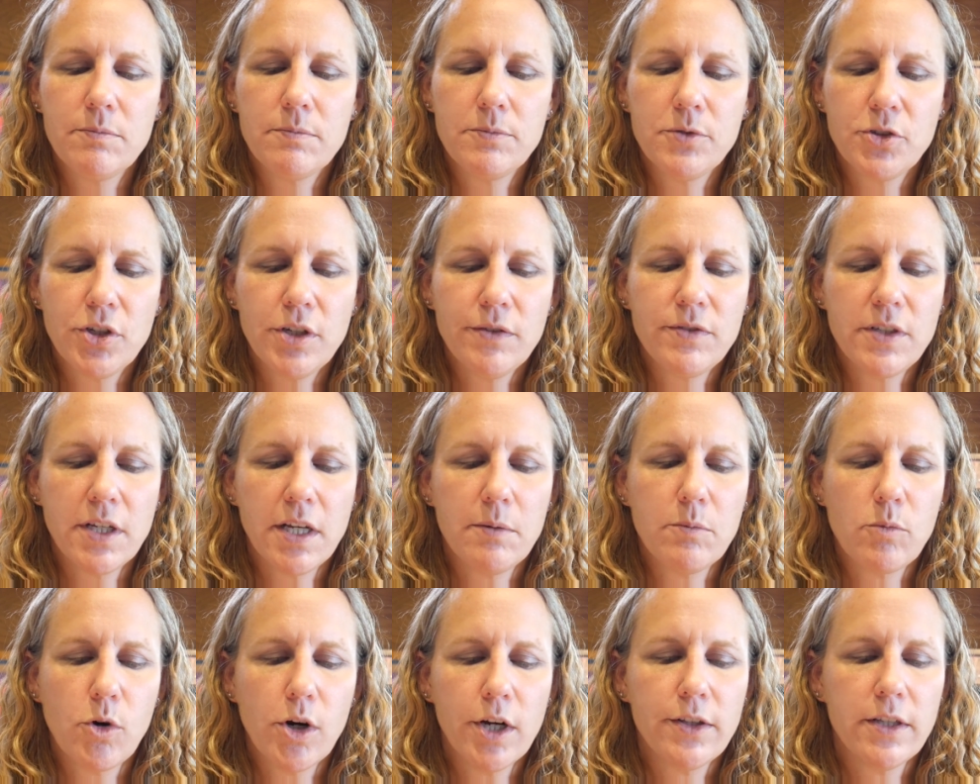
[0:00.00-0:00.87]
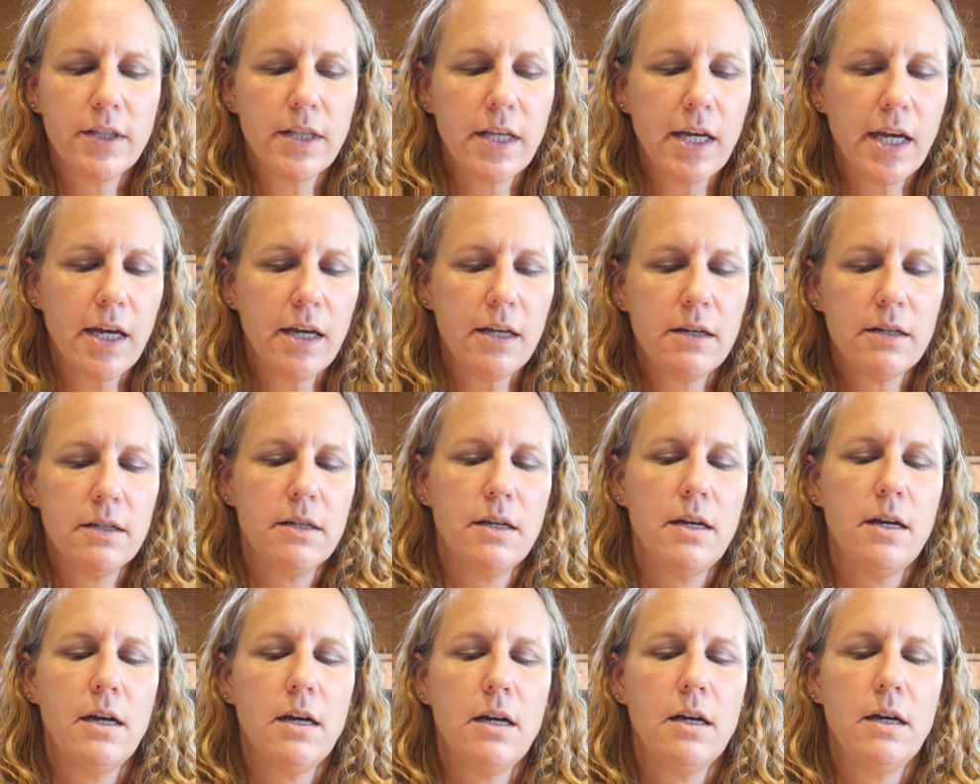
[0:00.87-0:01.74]
should have done more than
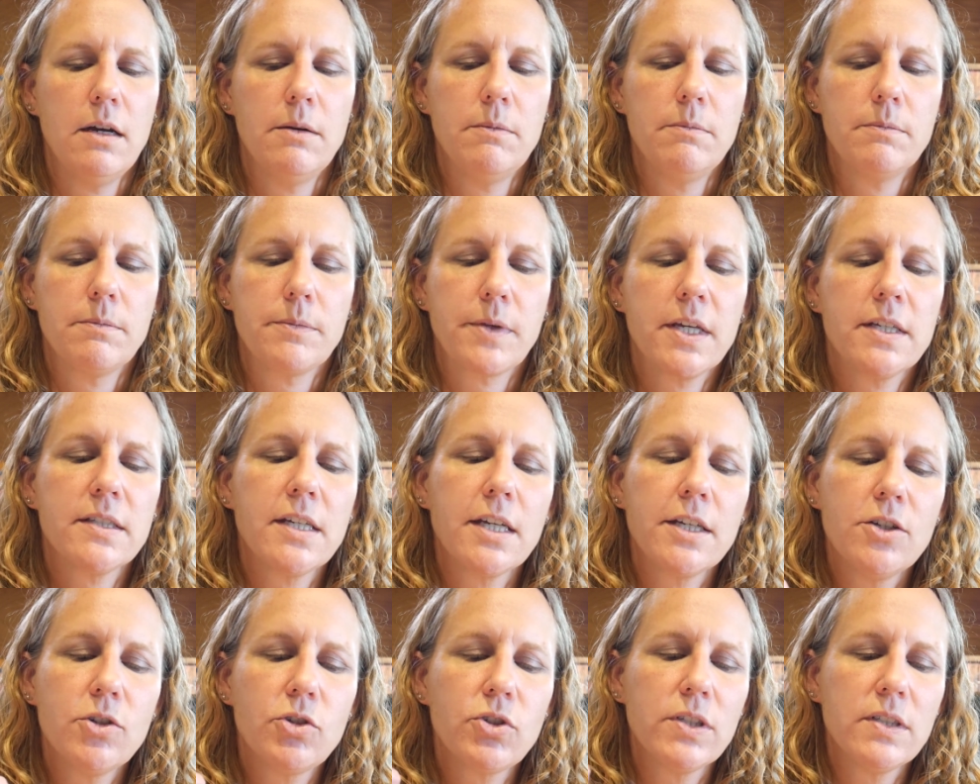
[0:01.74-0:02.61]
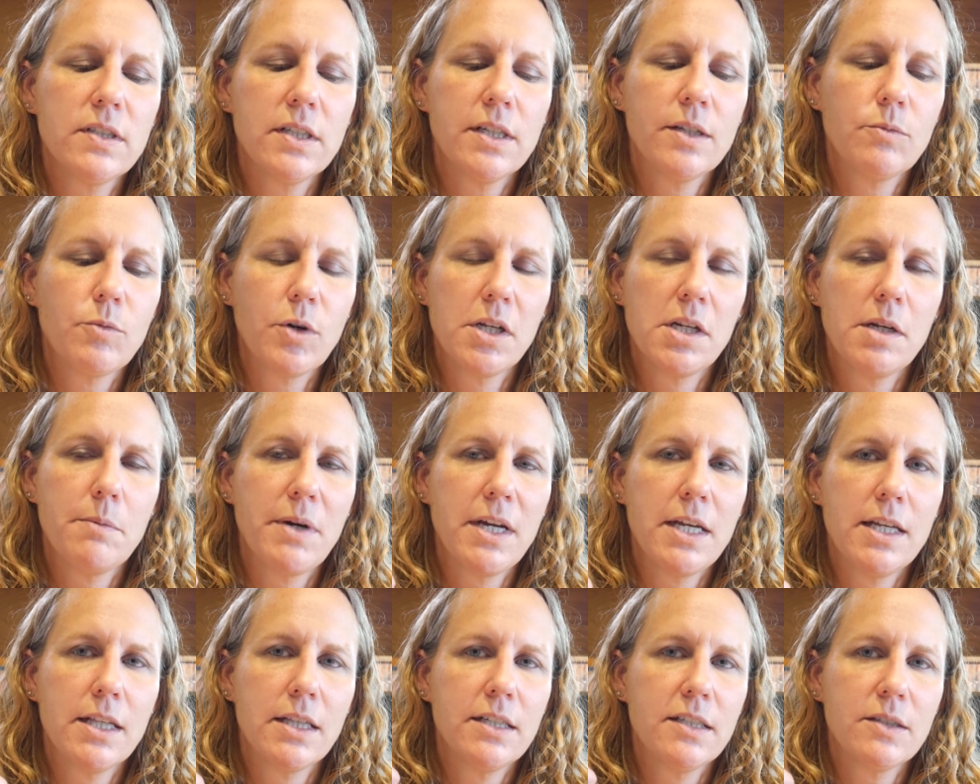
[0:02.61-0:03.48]
that, because I usually send
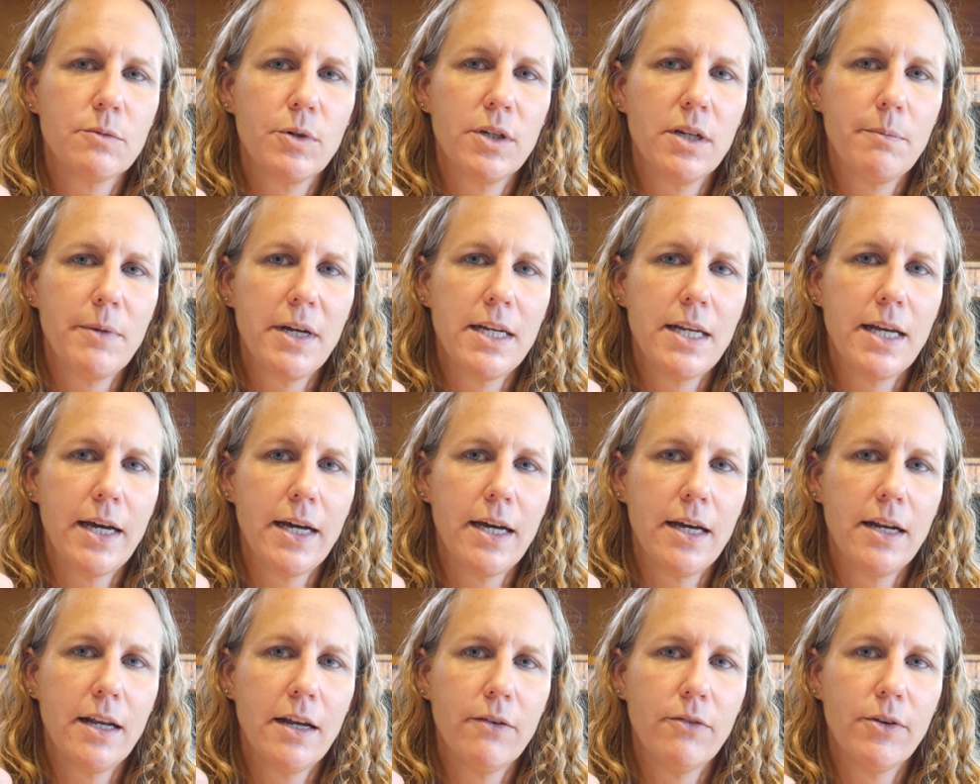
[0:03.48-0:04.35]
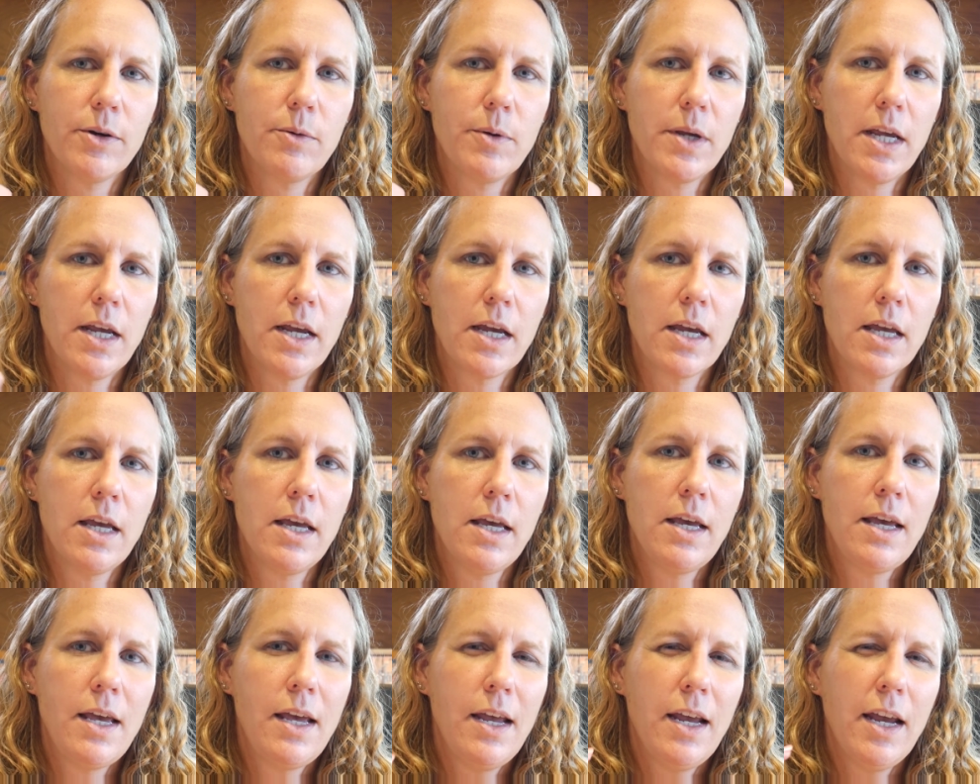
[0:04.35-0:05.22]
at least one to my dad every week,
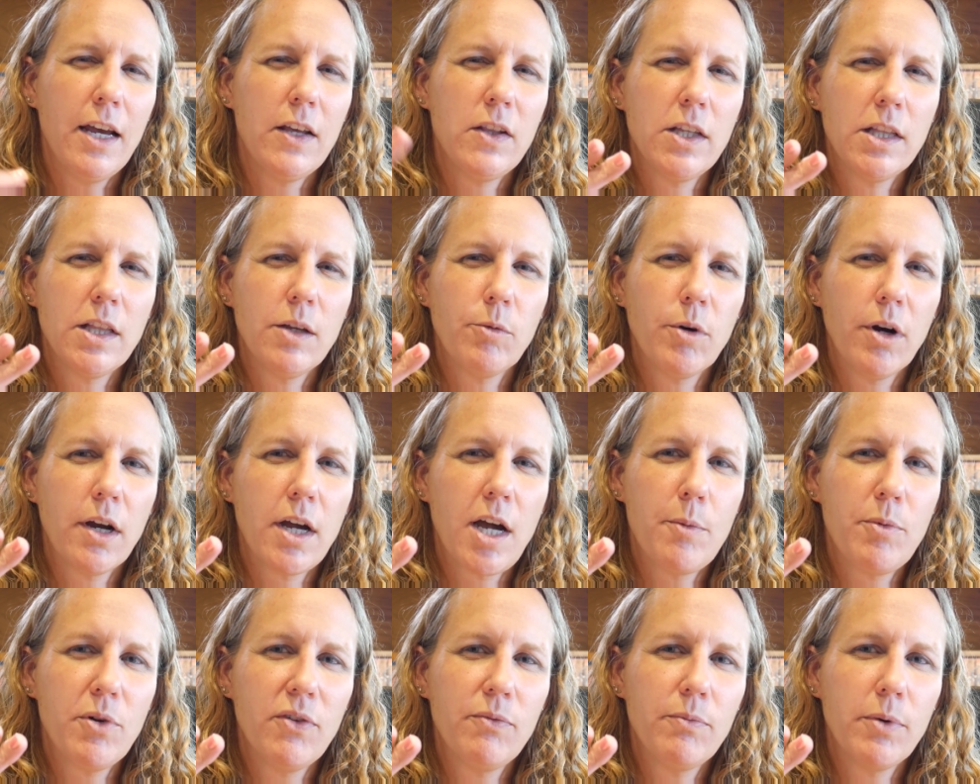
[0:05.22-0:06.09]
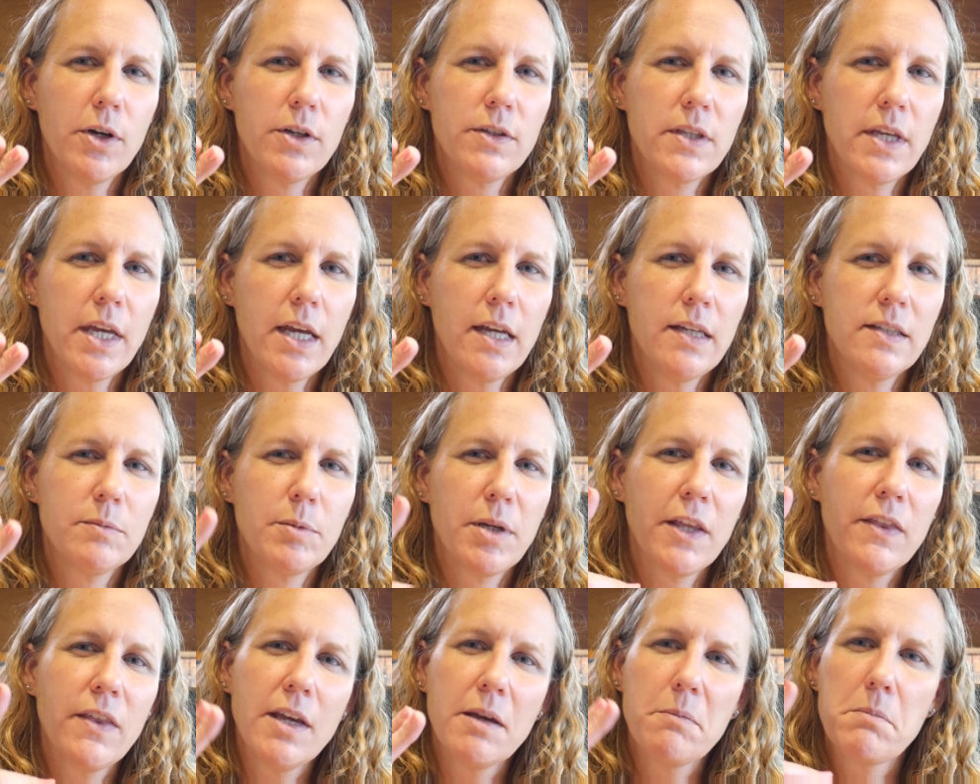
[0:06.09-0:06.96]
and then there were a couple of birthdays,
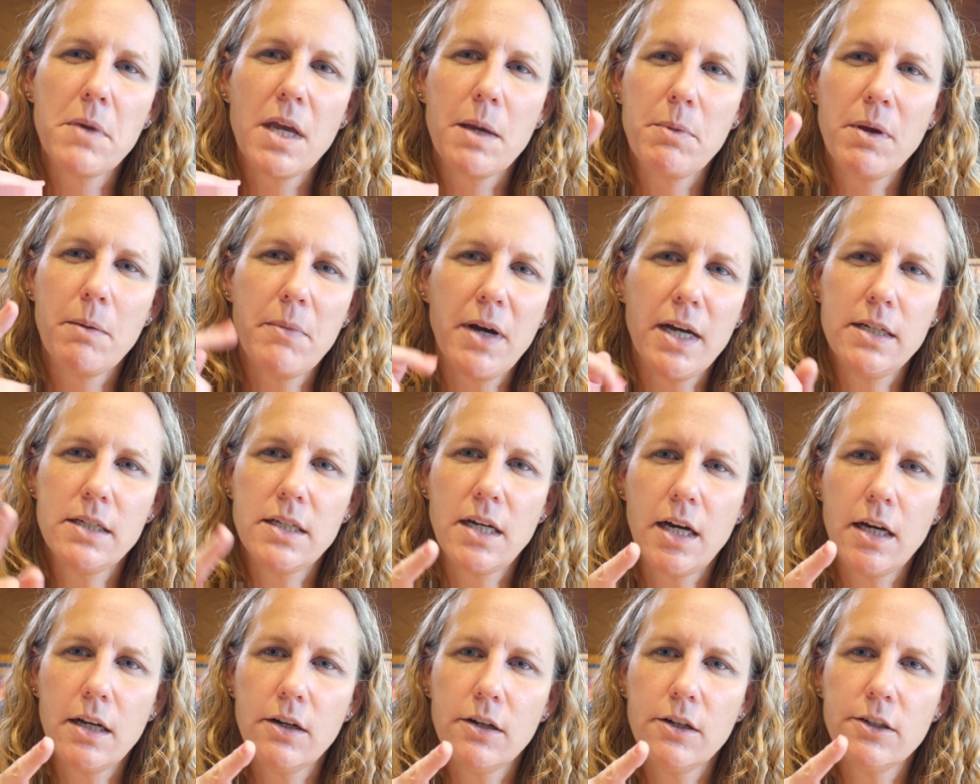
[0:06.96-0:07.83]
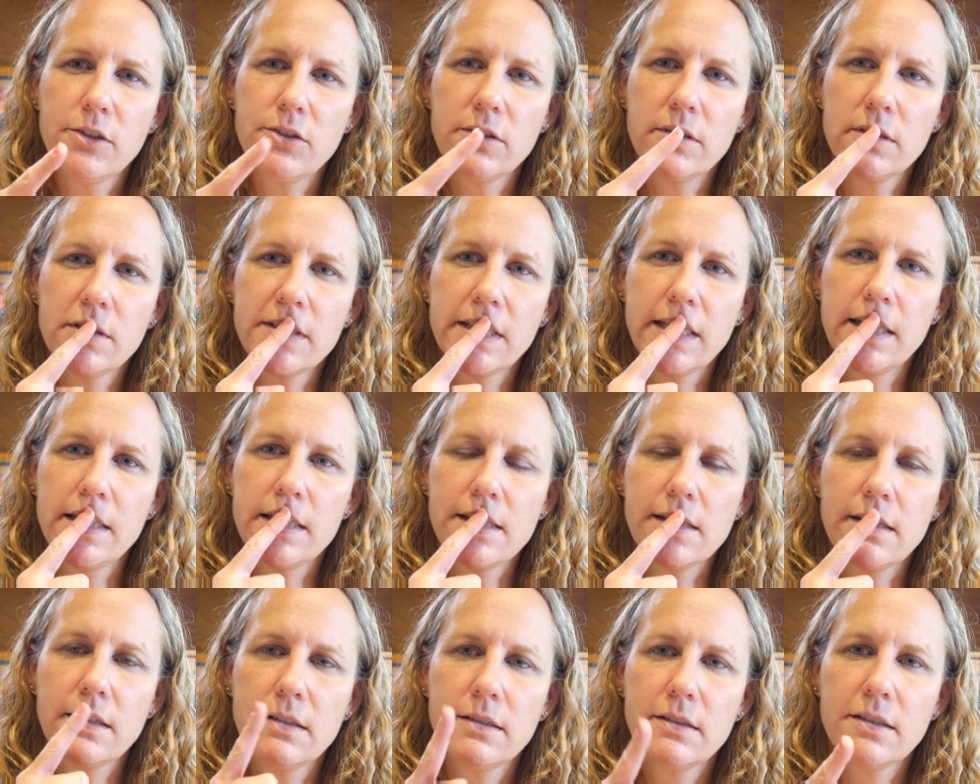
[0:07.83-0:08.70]
but I think maybe my daughters
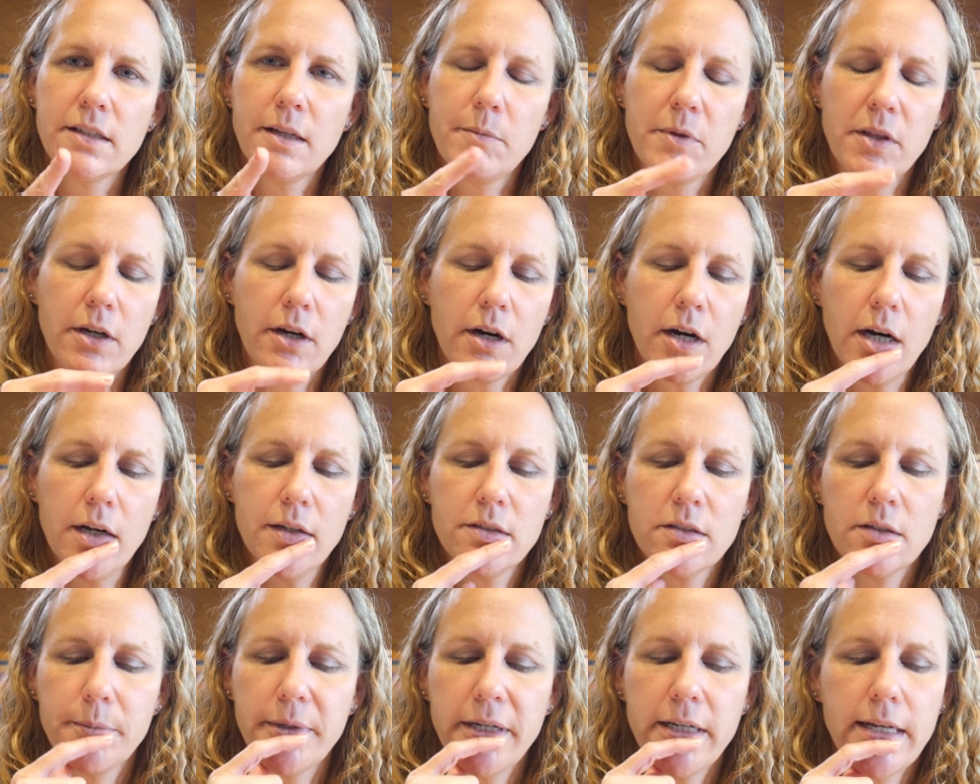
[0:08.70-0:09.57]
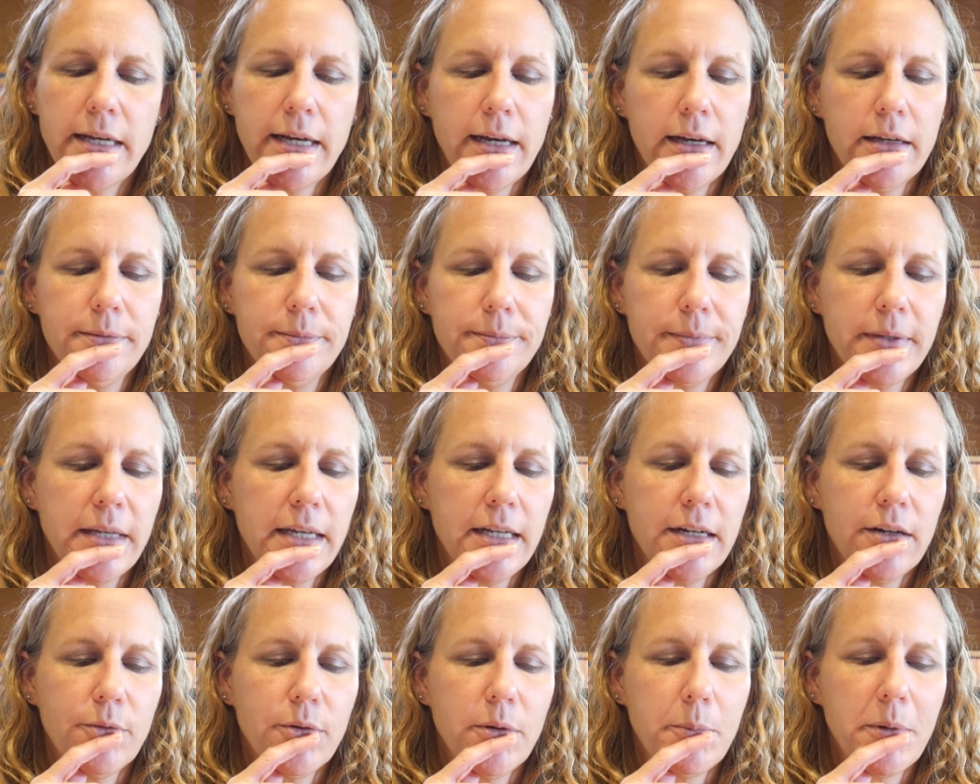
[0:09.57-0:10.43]
sent some of the cards to my dad.
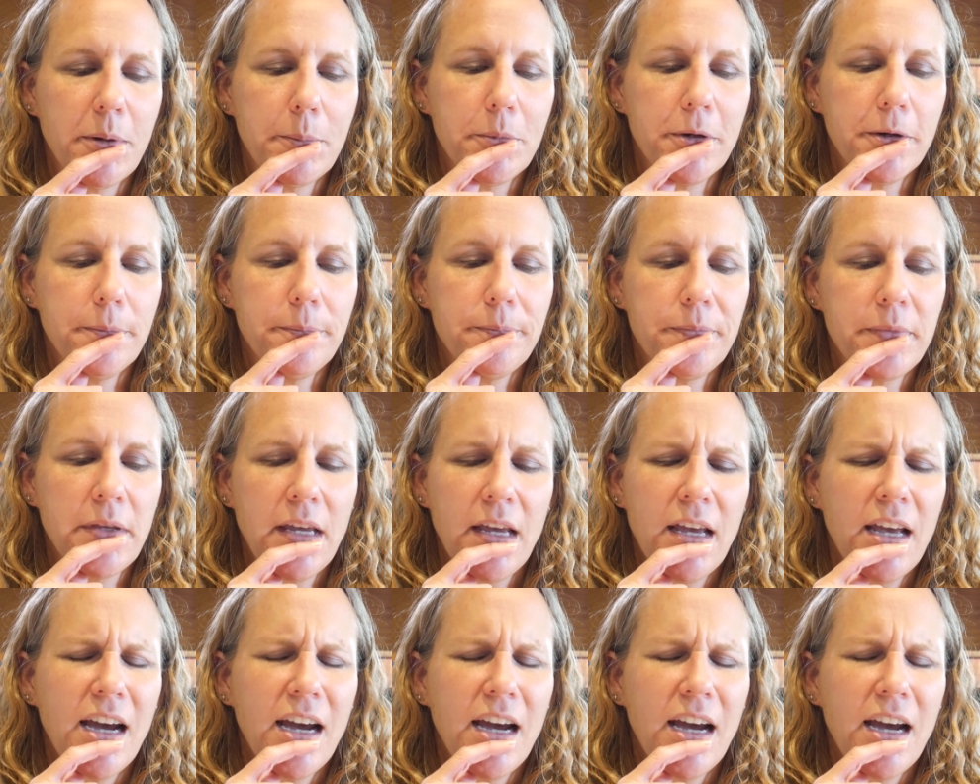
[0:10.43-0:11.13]
I don't remember.